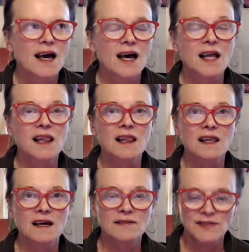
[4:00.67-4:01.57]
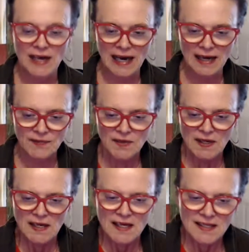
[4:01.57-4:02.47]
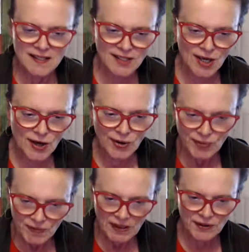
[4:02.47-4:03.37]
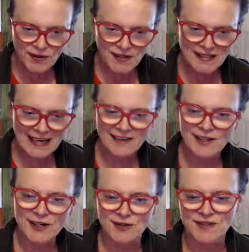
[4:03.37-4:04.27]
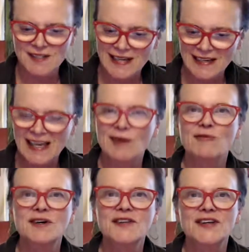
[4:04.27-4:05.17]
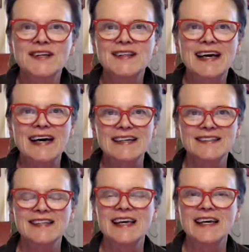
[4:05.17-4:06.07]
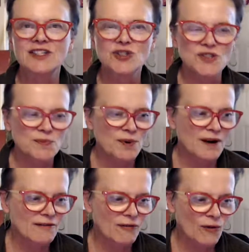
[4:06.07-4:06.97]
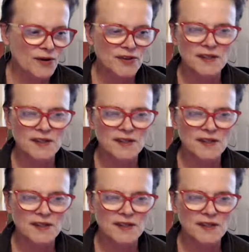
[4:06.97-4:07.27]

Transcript: I love that. So here are the downloads that came with it that the angels brought forth,